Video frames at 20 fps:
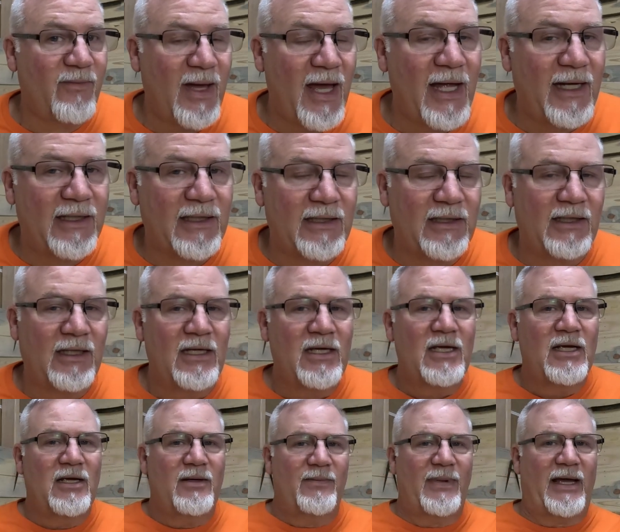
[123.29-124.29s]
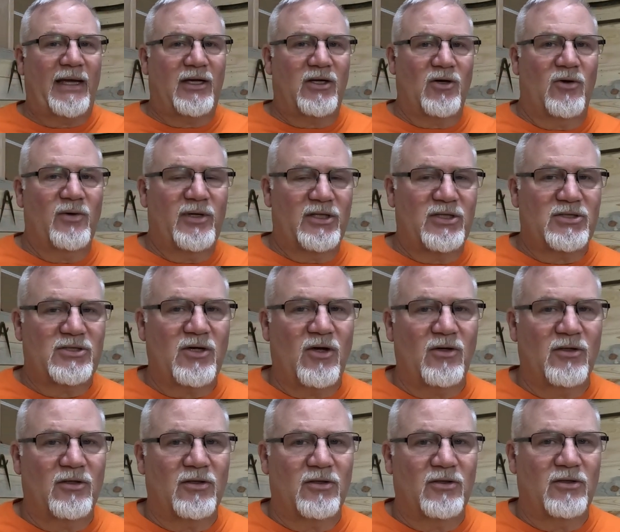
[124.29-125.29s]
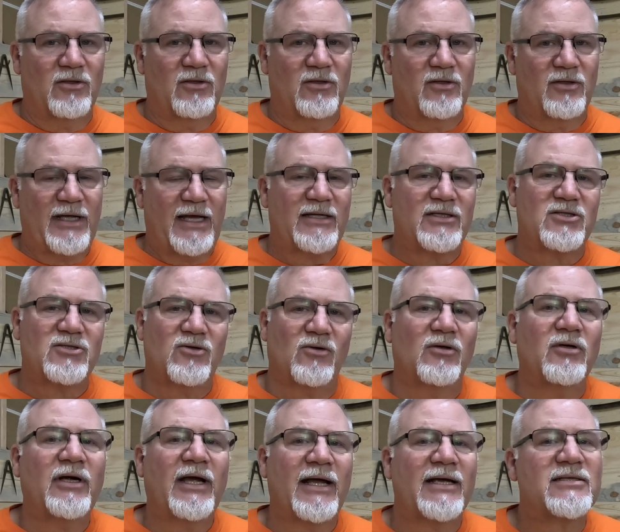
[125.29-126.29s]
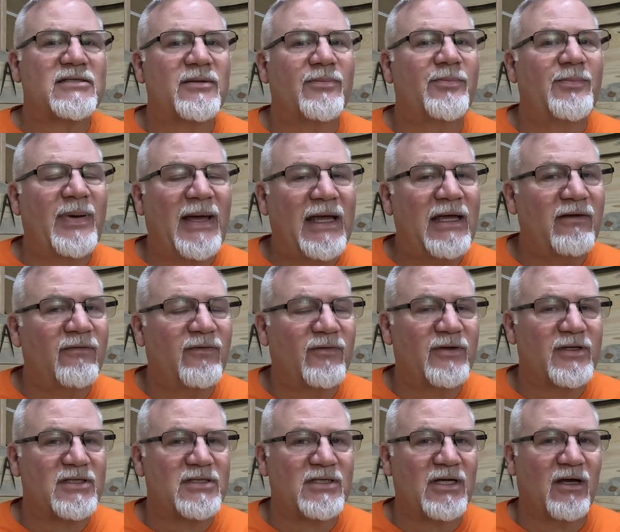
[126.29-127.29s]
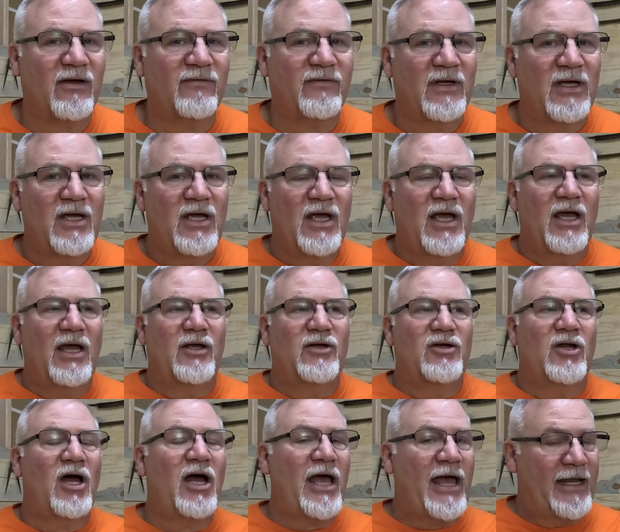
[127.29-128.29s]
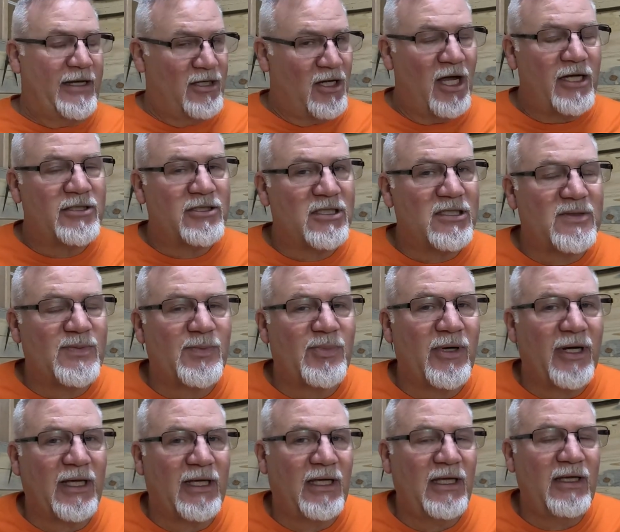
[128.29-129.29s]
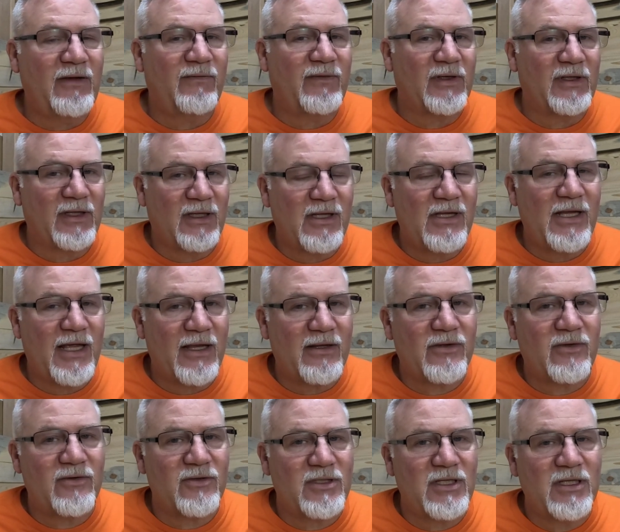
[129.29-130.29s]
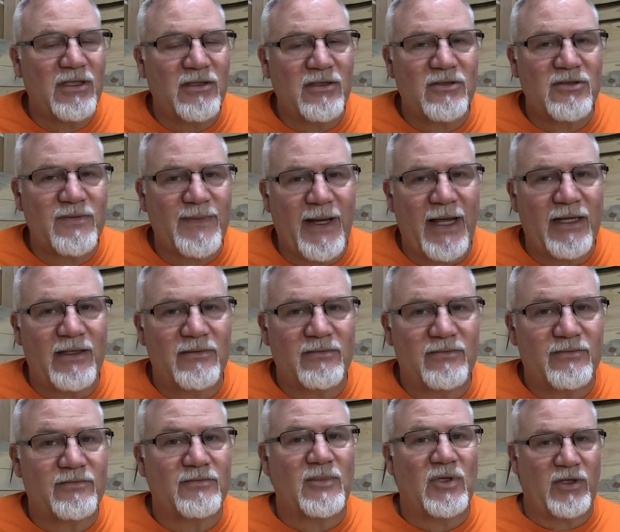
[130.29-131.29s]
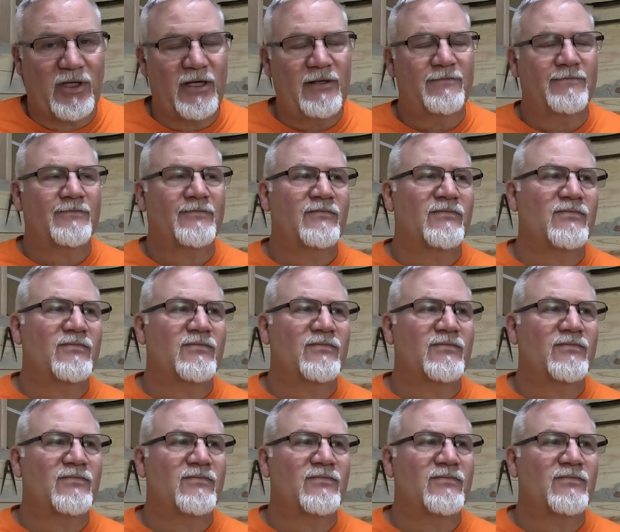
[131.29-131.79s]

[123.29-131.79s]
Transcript: money by going solar, that solar has to pay for itself, not just break even in that 13-year span, okay?